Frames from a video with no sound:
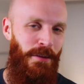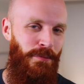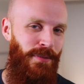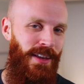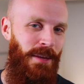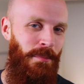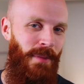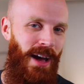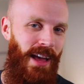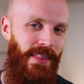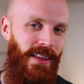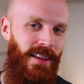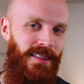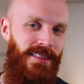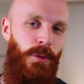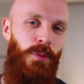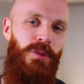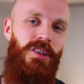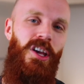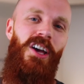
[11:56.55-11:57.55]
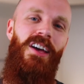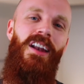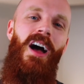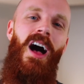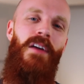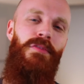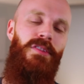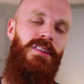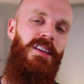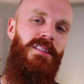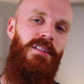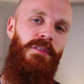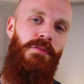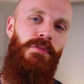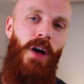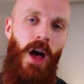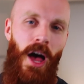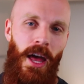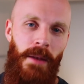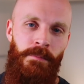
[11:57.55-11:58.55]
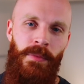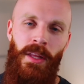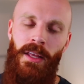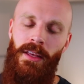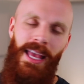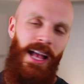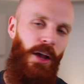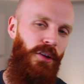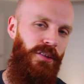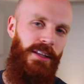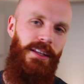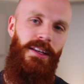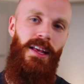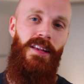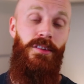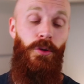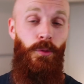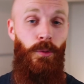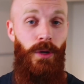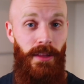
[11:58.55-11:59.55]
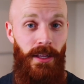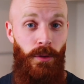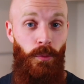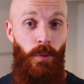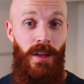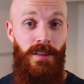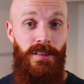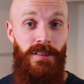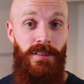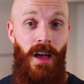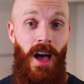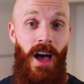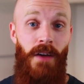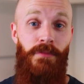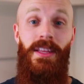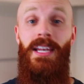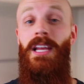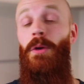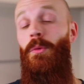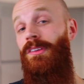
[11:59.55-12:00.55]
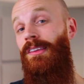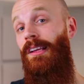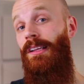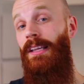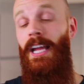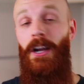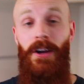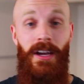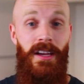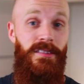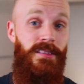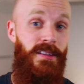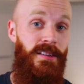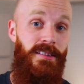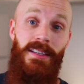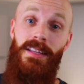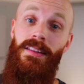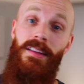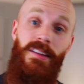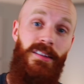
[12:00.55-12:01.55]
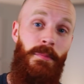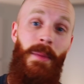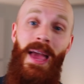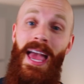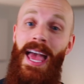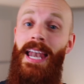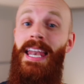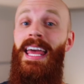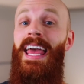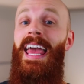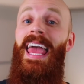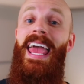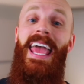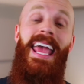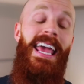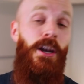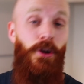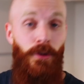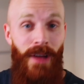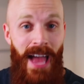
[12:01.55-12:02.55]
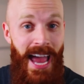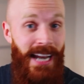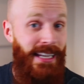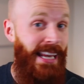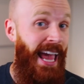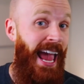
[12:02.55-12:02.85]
offended by this. It was good off-season fun. Kelce doesn't really run soft, and it was hilarious to see this man interact